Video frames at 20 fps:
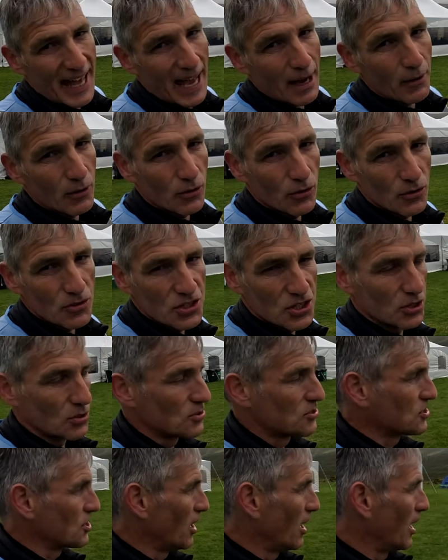an hour or
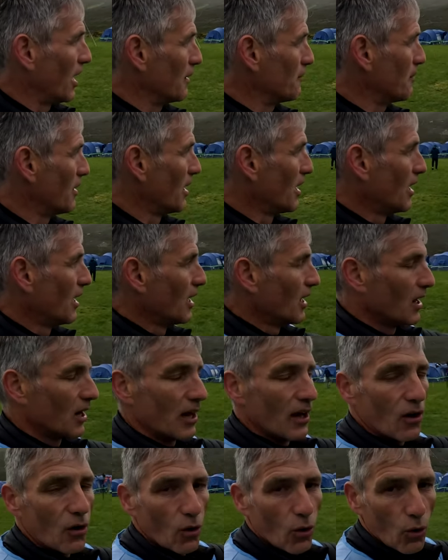two's time,
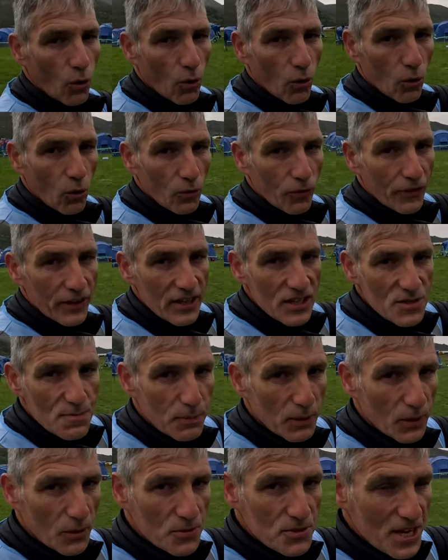all these
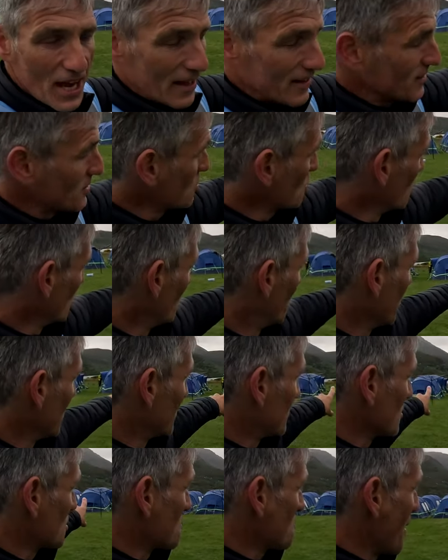blue tents will
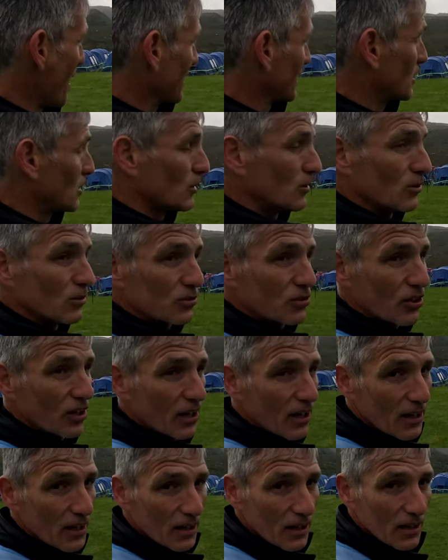be dismantled
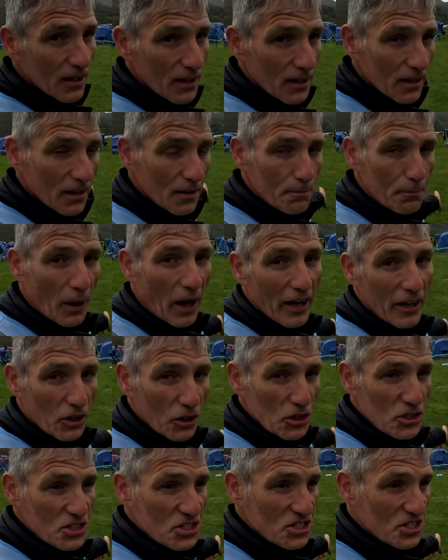by
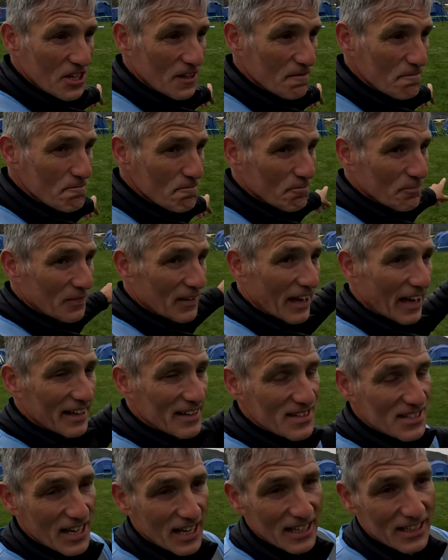us
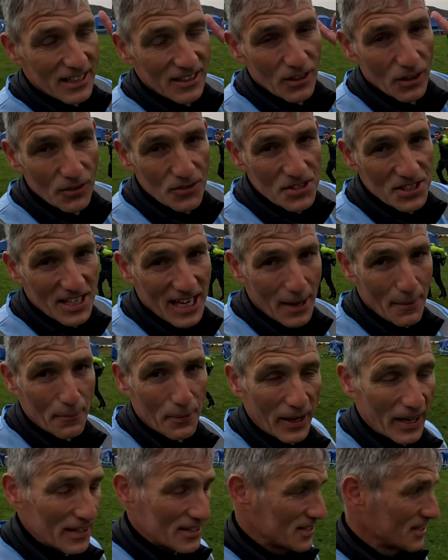and taken onto
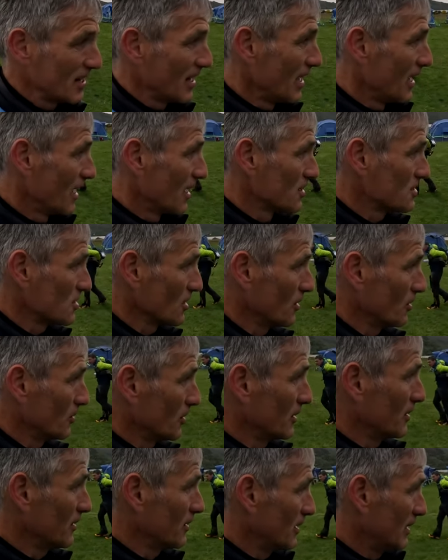Camp 8.
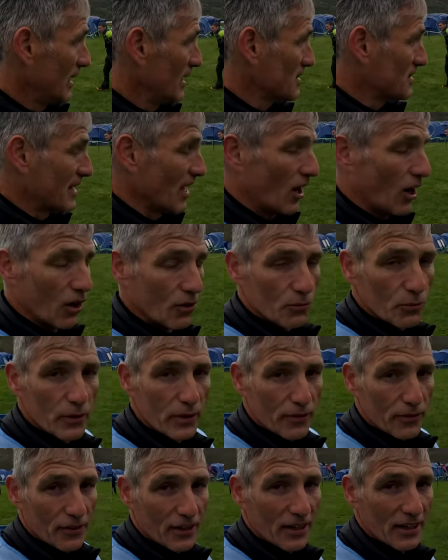So let's get on
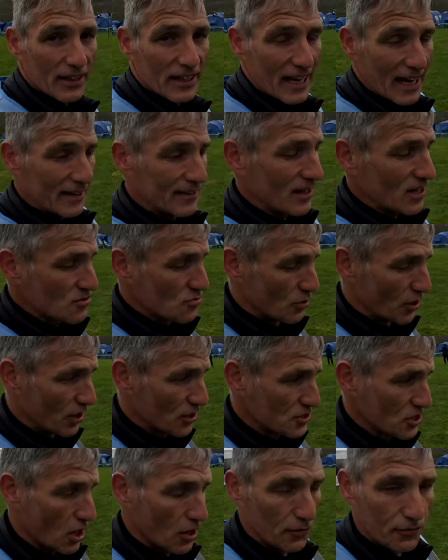with getting these
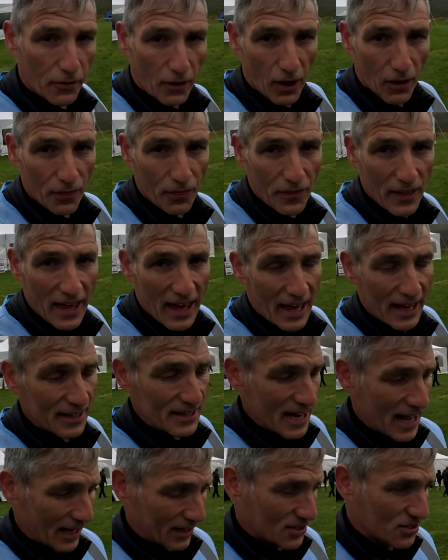runners off on
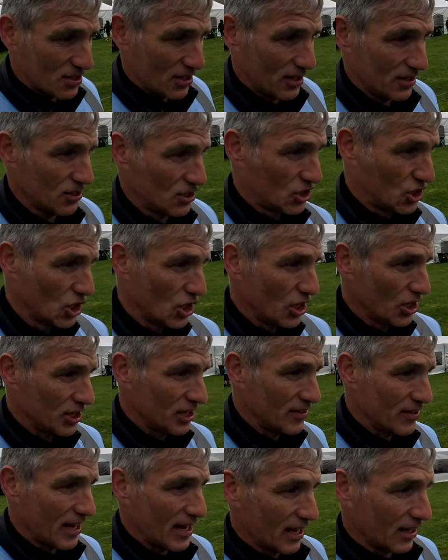their next
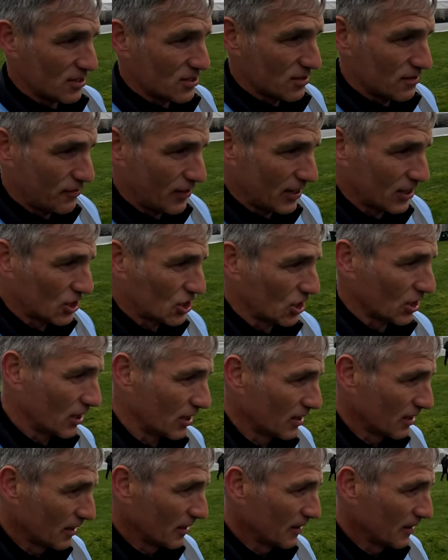journey, their next adventure.